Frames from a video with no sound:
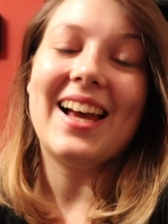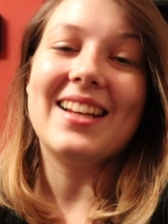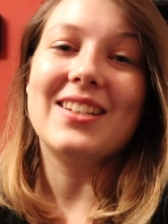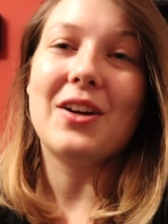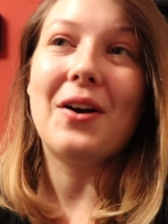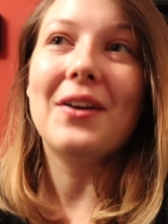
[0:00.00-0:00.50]

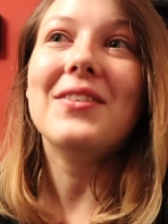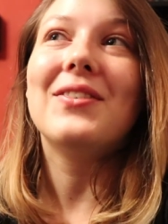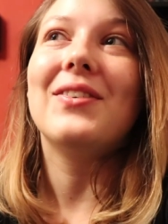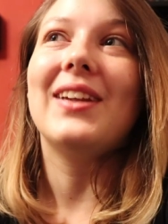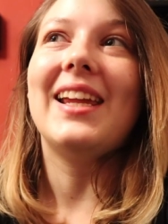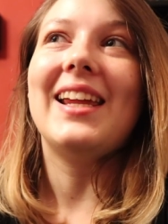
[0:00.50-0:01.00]
and
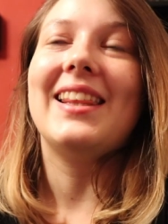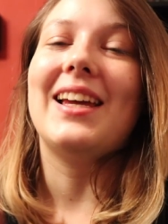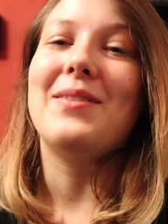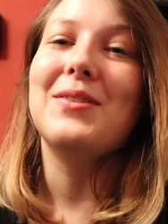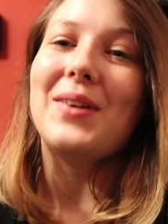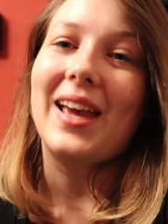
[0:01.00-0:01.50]
hopefully
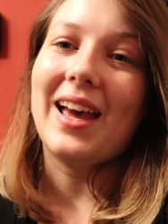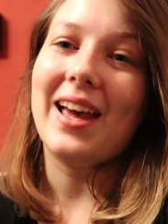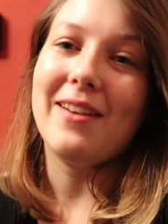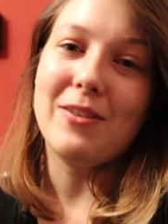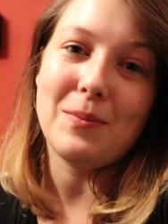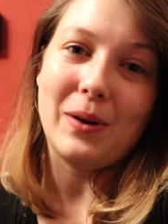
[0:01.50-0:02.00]
they will get
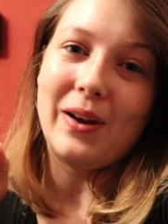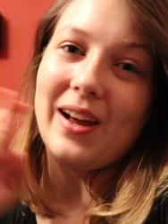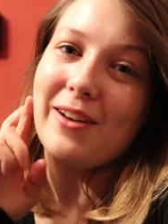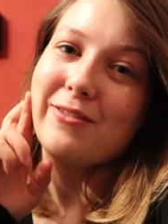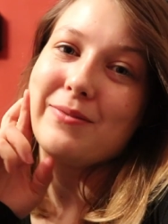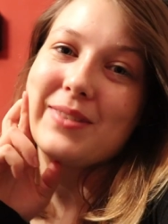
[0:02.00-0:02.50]
a
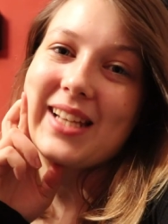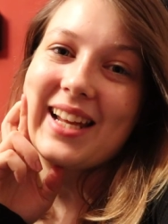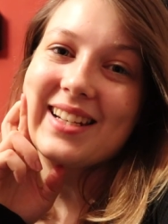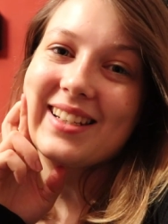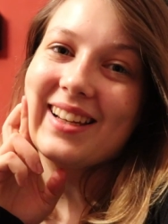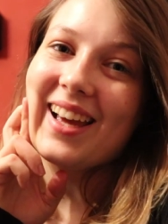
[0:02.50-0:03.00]
reply from
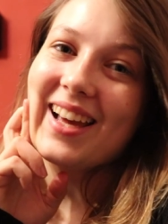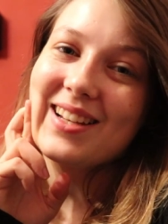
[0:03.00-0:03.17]
Santa.